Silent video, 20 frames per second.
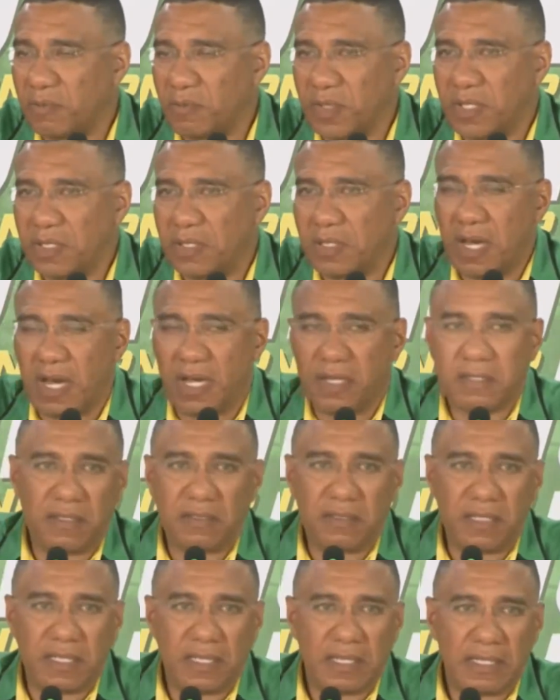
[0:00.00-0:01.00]
we got
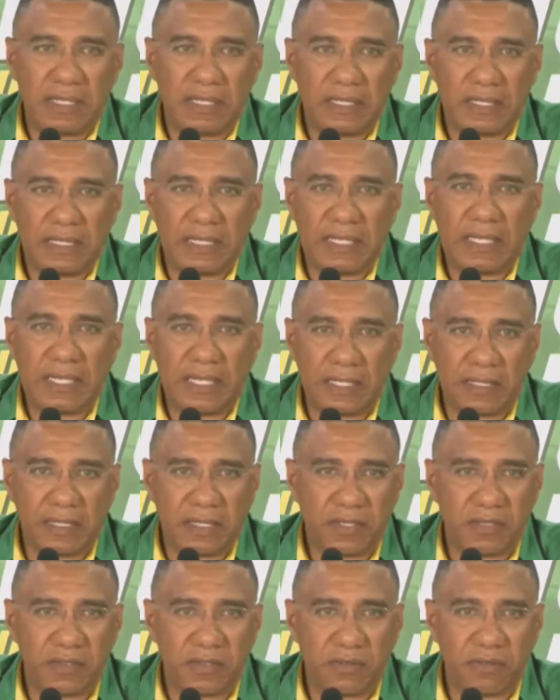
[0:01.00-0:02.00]
the
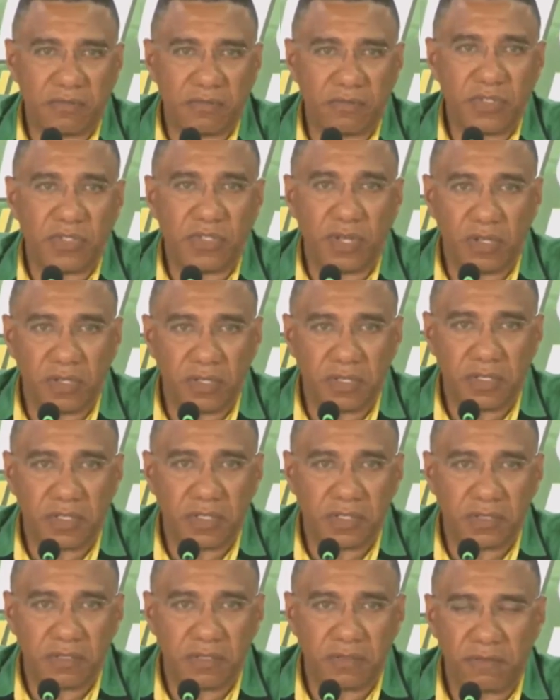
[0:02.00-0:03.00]
latest
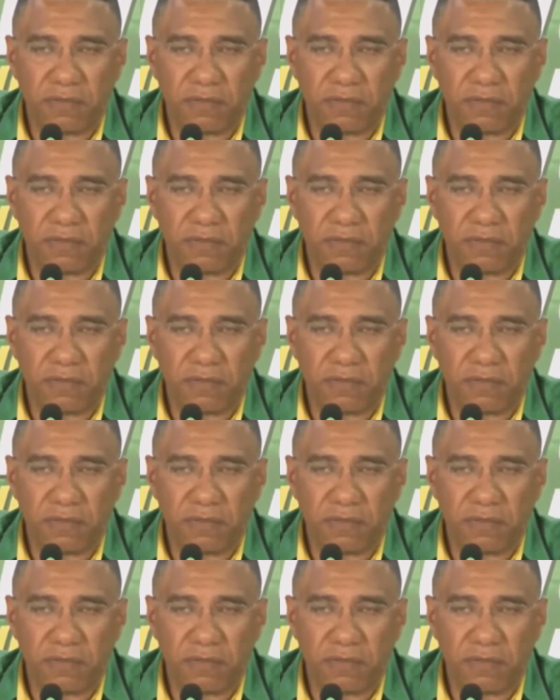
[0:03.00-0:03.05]
results